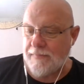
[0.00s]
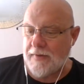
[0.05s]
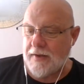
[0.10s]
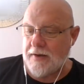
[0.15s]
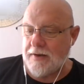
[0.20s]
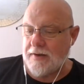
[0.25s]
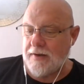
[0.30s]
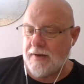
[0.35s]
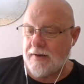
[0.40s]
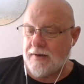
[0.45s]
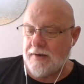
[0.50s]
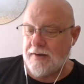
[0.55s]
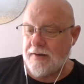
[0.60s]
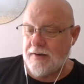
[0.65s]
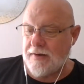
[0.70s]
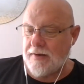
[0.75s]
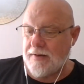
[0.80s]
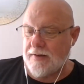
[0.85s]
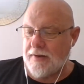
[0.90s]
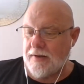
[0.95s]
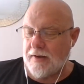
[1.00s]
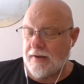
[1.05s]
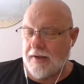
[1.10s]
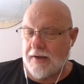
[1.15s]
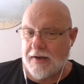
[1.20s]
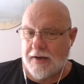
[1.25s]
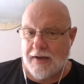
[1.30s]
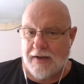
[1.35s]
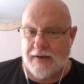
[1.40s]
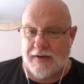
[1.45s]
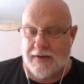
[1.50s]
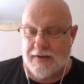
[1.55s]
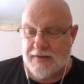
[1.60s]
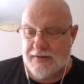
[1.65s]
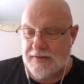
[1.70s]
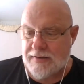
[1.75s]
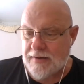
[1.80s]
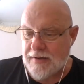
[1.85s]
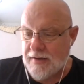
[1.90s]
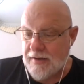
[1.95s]
in the late
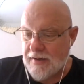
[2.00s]
90s.